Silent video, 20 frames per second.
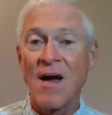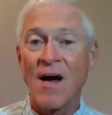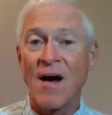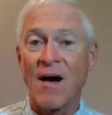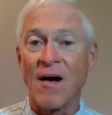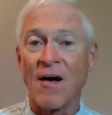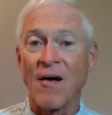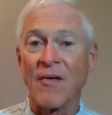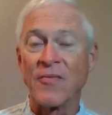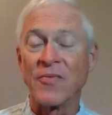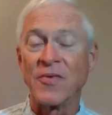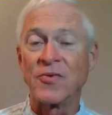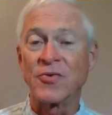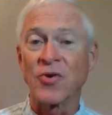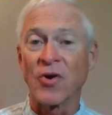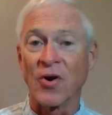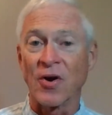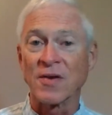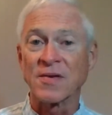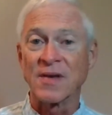of the
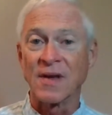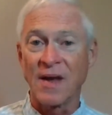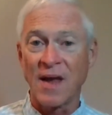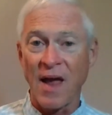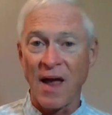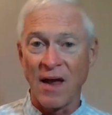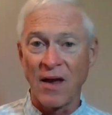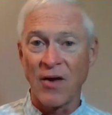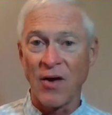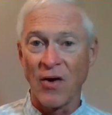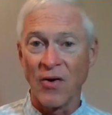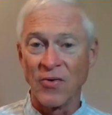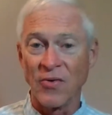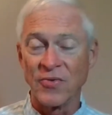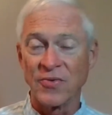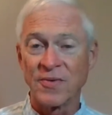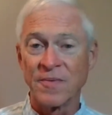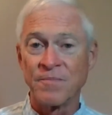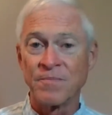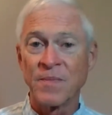Turks and
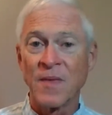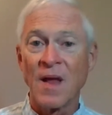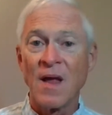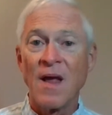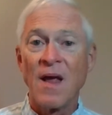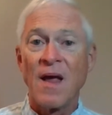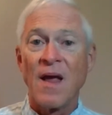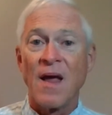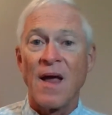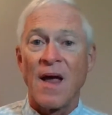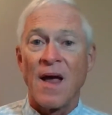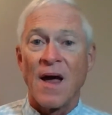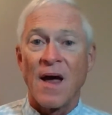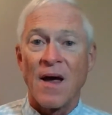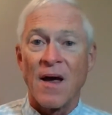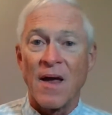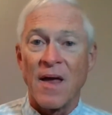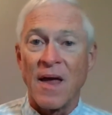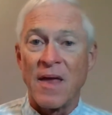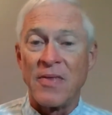Caicos.
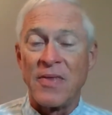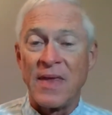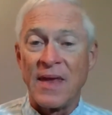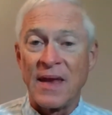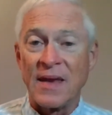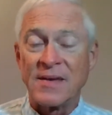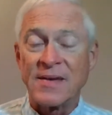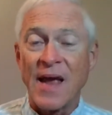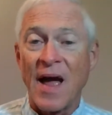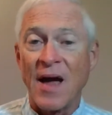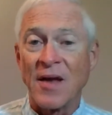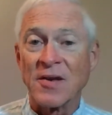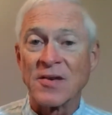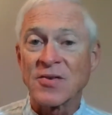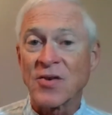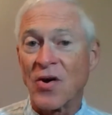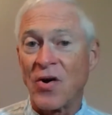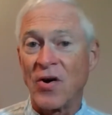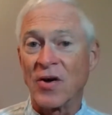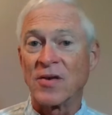The town is
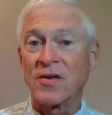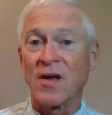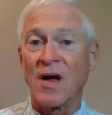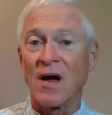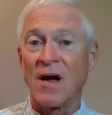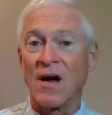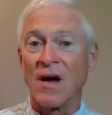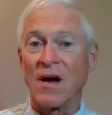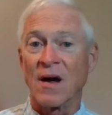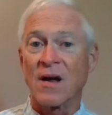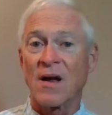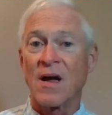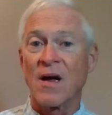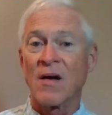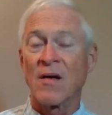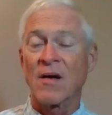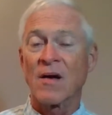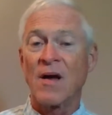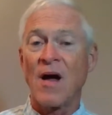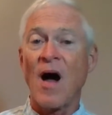called
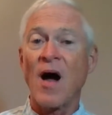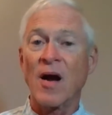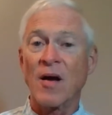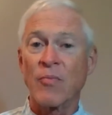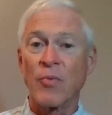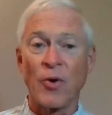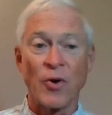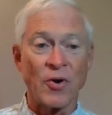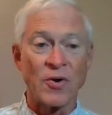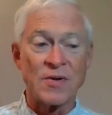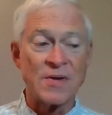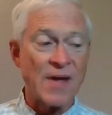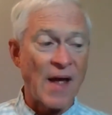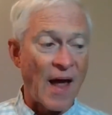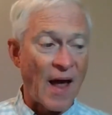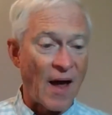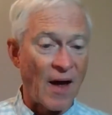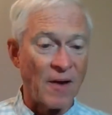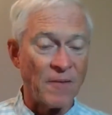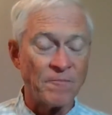Cockburn
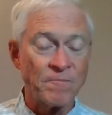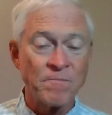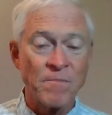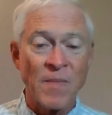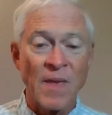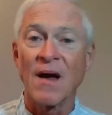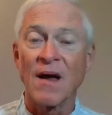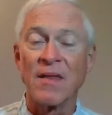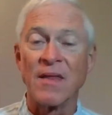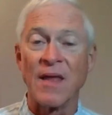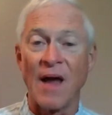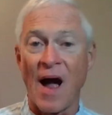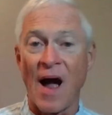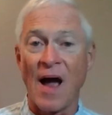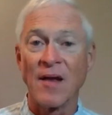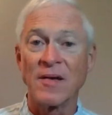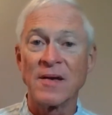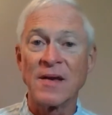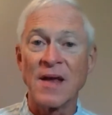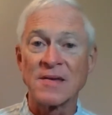Town. The
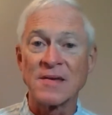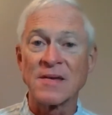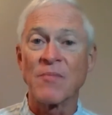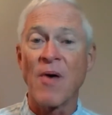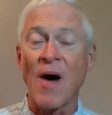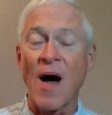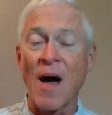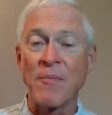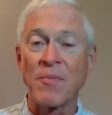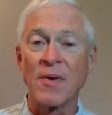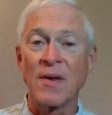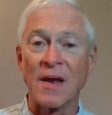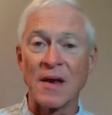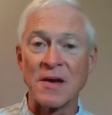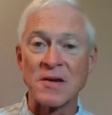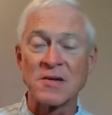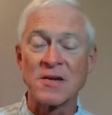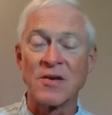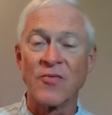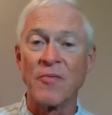island has a
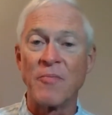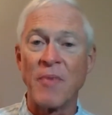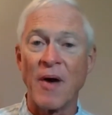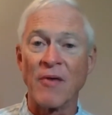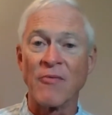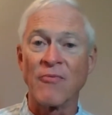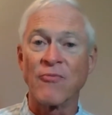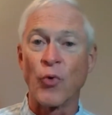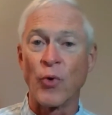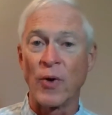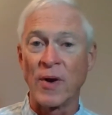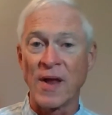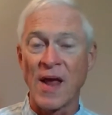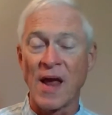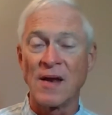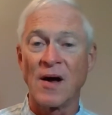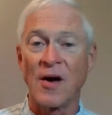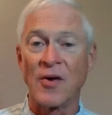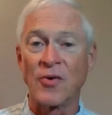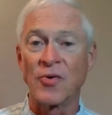population of about
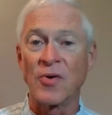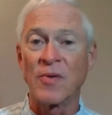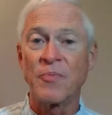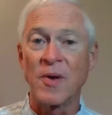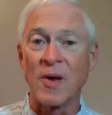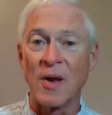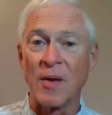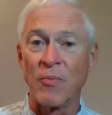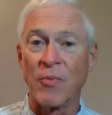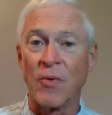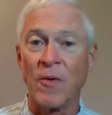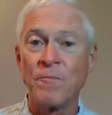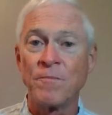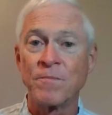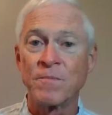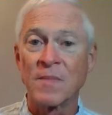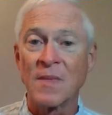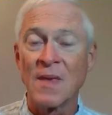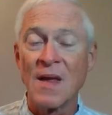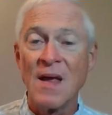4,800 people.
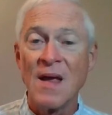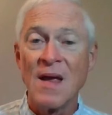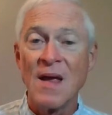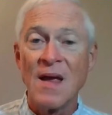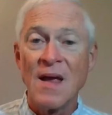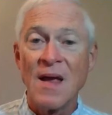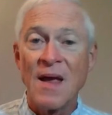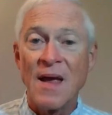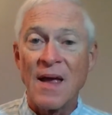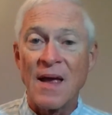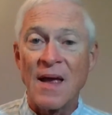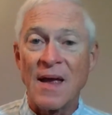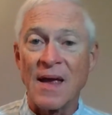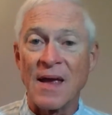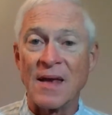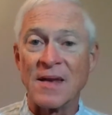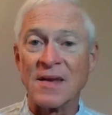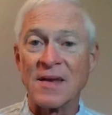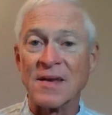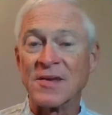
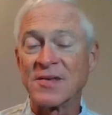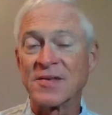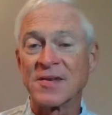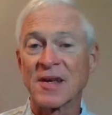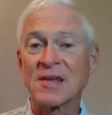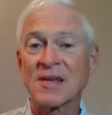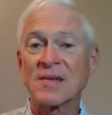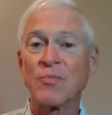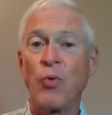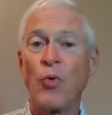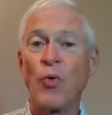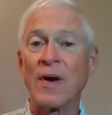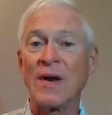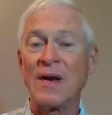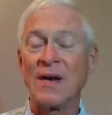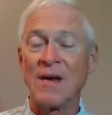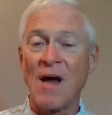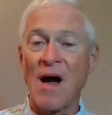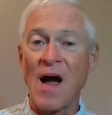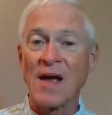It is
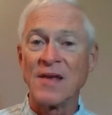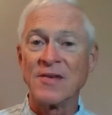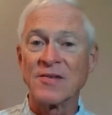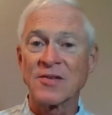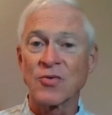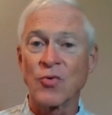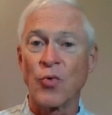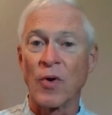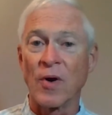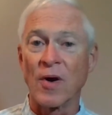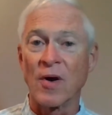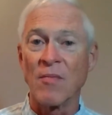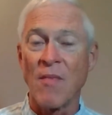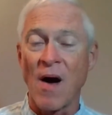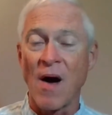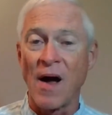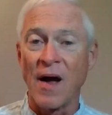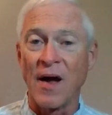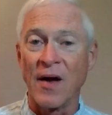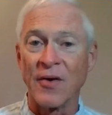6.9 square
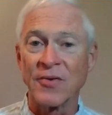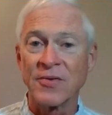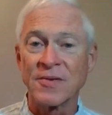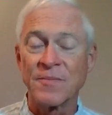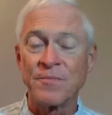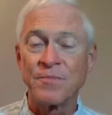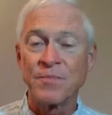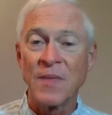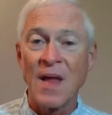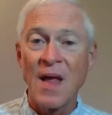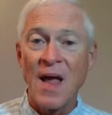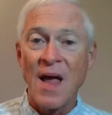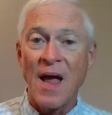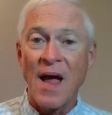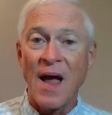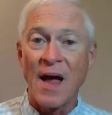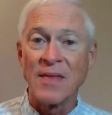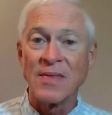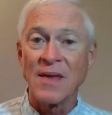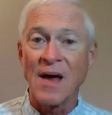miles, and the